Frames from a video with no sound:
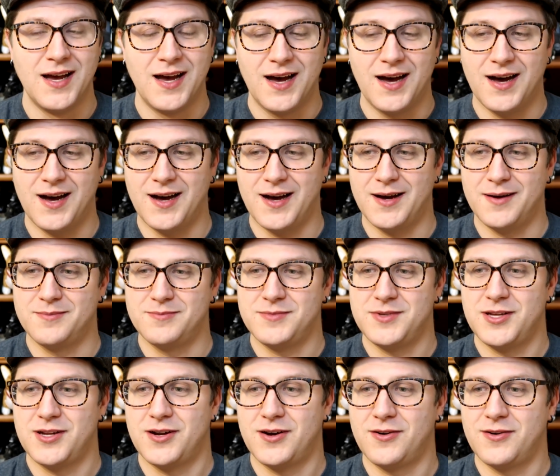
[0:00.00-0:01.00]

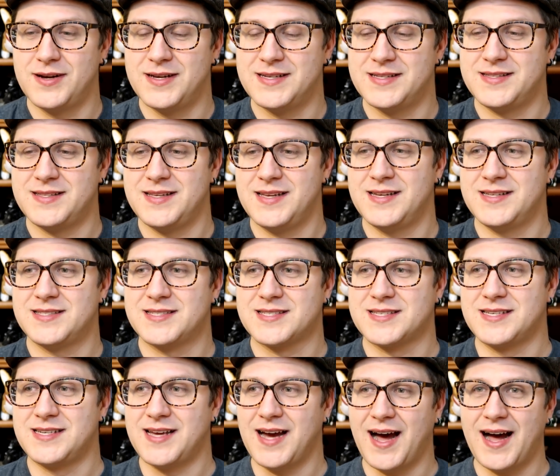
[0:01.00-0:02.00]
You know, it's
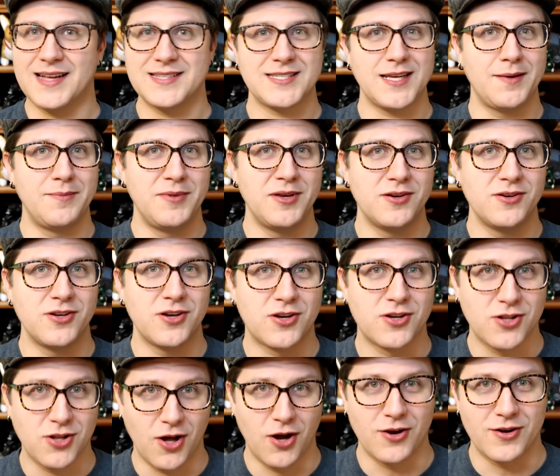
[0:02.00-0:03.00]
got Emilia
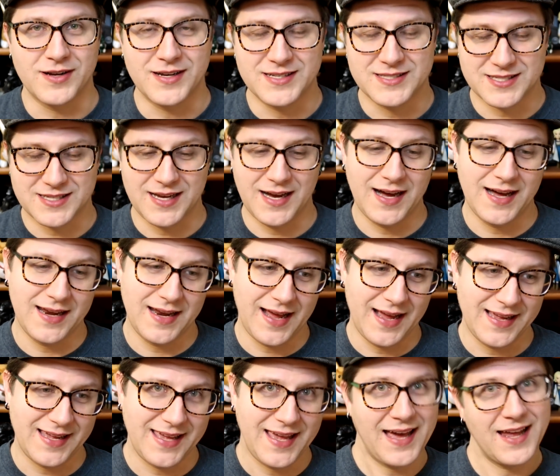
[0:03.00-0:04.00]
Clarke. It's got,
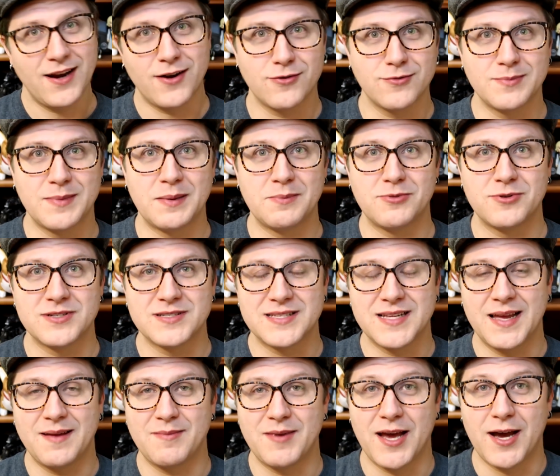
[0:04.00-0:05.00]
I cannot remember his
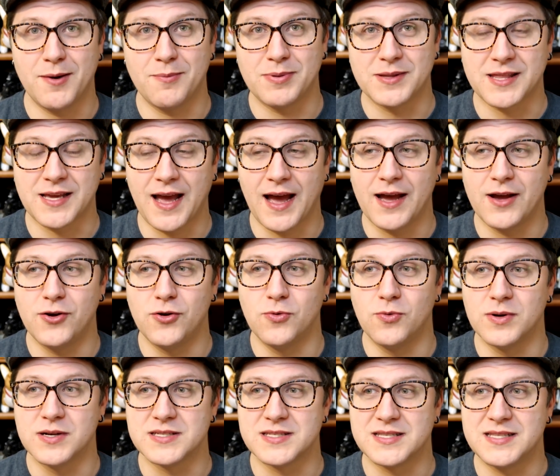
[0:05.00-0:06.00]
name now, but the guy who
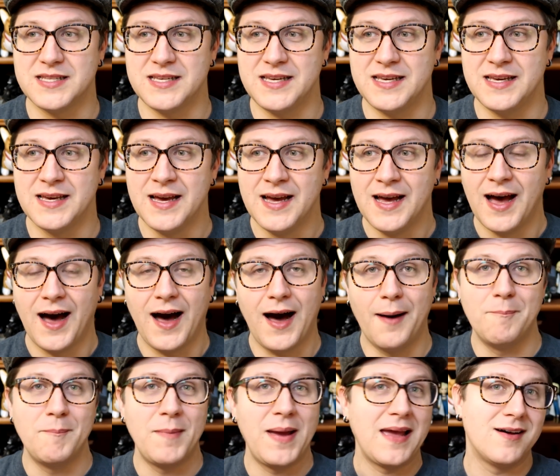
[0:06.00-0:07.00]
was the
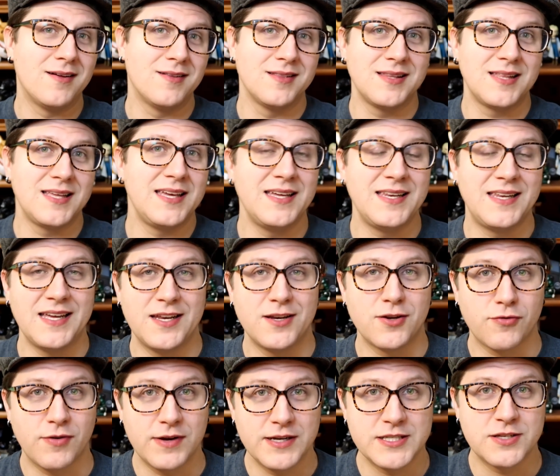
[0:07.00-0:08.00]
male lead in
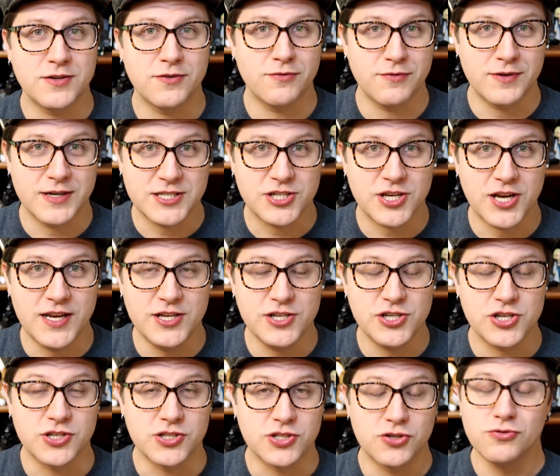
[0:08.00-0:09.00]
Crazy Rich
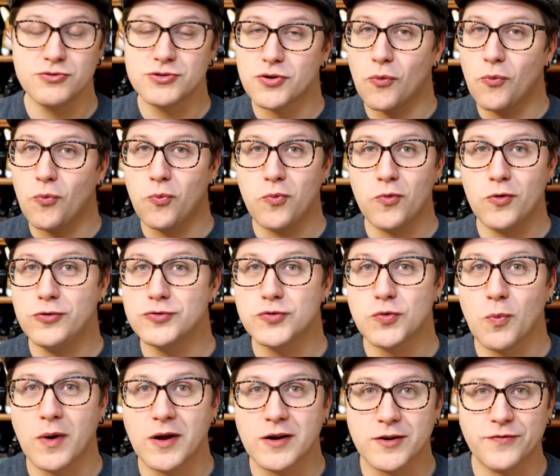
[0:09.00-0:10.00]
Asians, who's
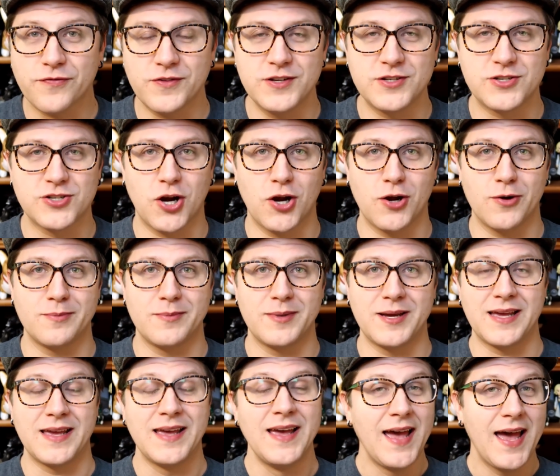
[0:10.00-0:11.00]
wonderfully
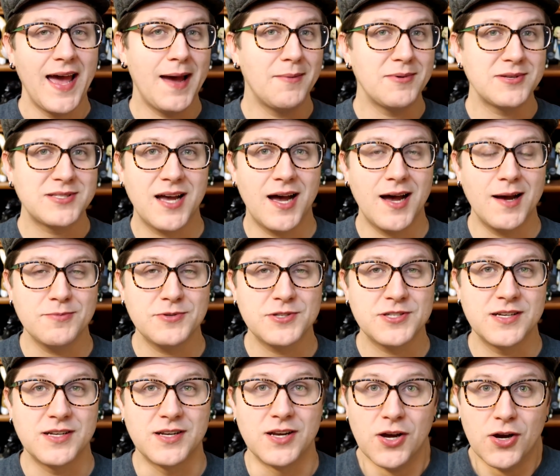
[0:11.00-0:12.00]
charming. Emma
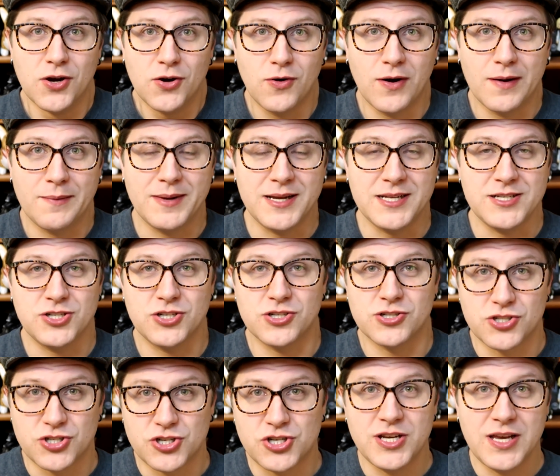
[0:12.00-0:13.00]
Thompson, who I
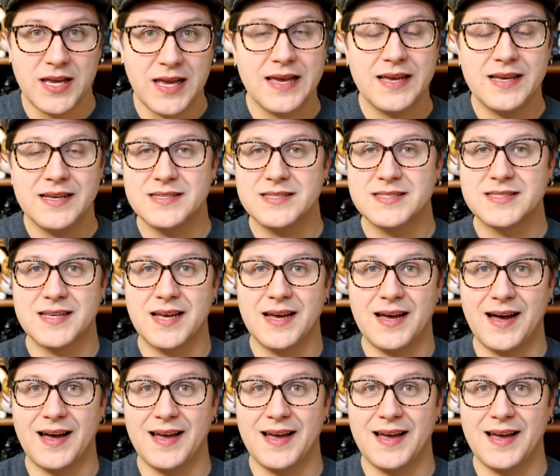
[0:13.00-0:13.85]
mentioned, she is